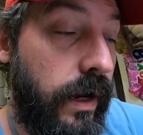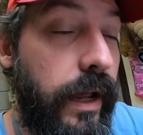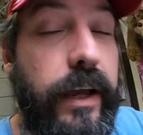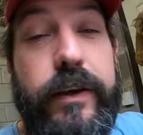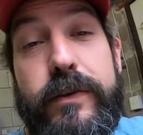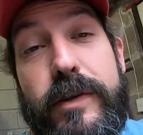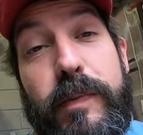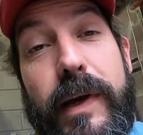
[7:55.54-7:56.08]
And
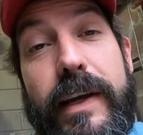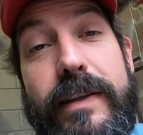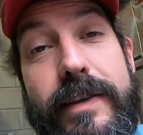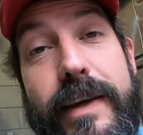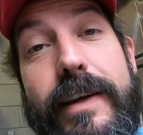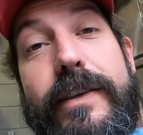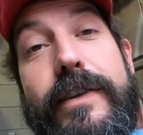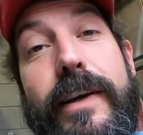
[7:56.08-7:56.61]
I used to be a
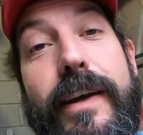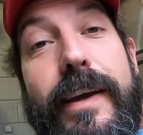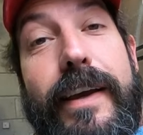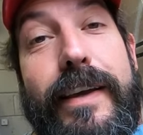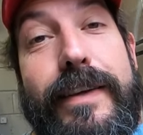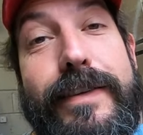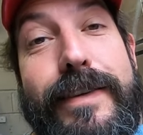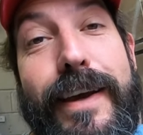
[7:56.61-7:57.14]

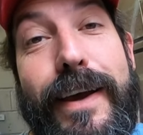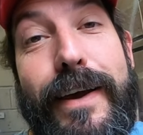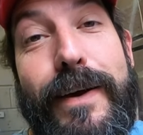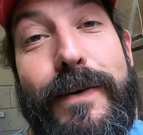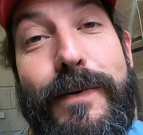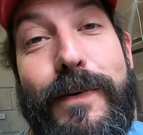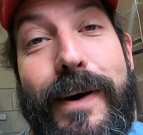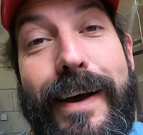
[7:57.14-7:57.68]
teacher,
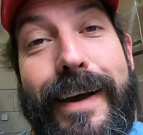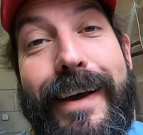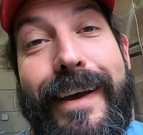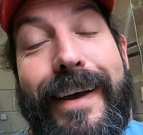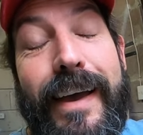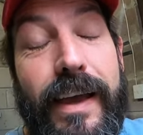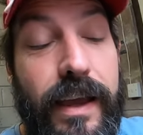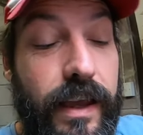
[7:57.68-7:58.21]

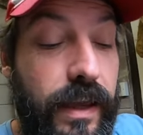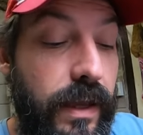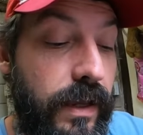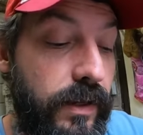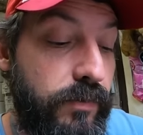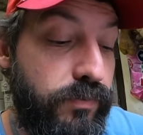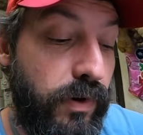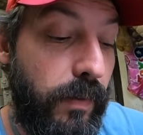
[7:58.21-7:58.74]
so
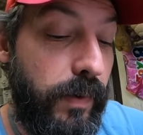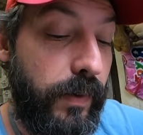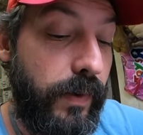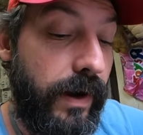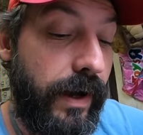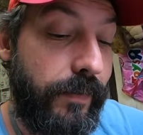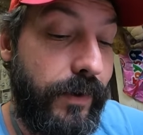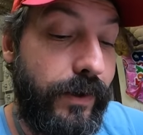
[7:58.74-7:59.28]
it's
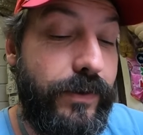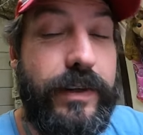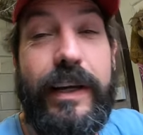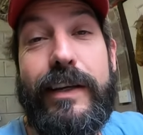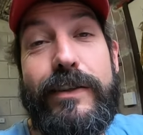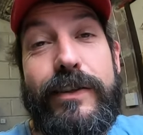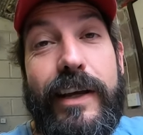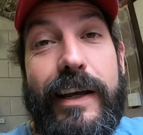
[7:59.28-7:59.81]
probably why I'm not
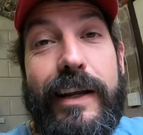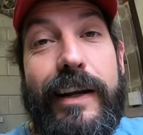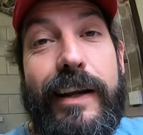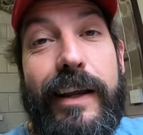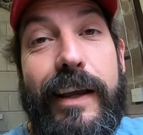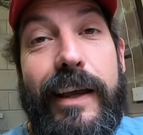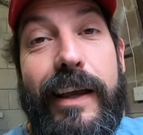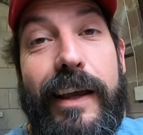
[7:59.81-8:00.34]
teaching
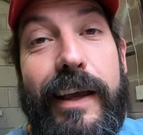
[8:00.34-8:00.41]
